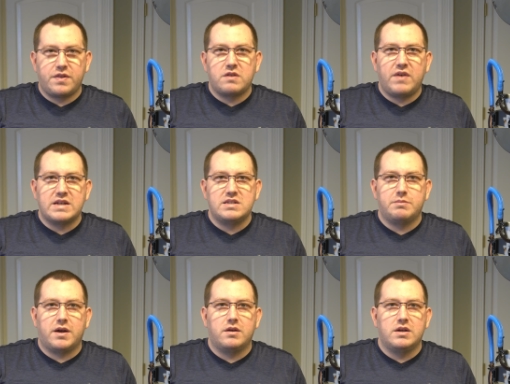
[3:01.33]
nothing fancy
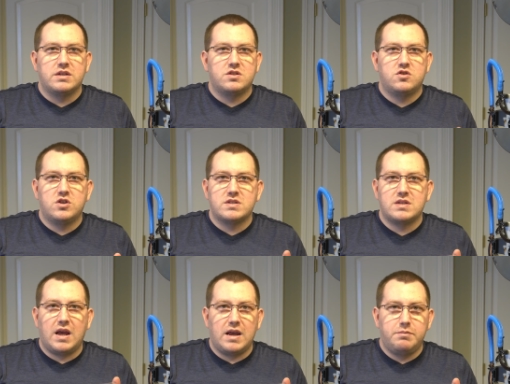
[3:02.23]
about it. It's
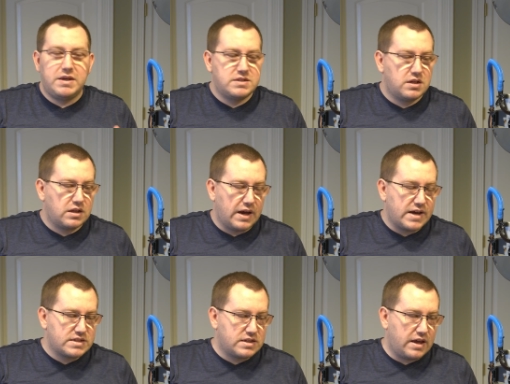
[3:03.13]
just a piece of
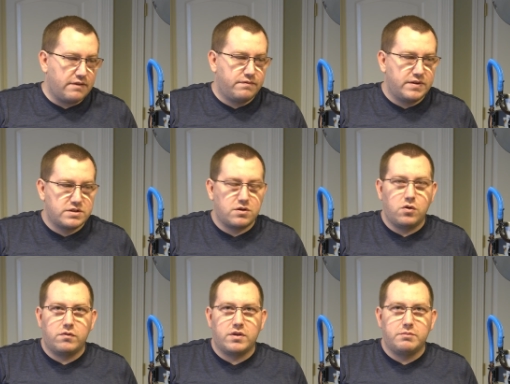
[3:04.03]
glass that fits
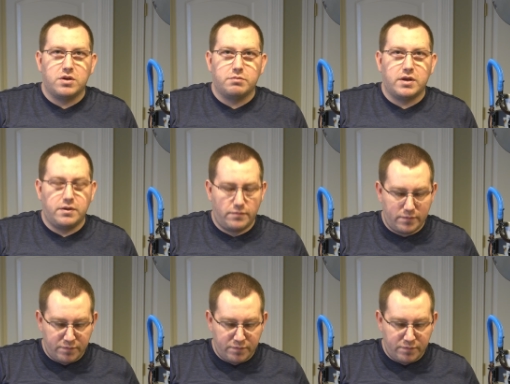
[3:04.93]
over the build plate.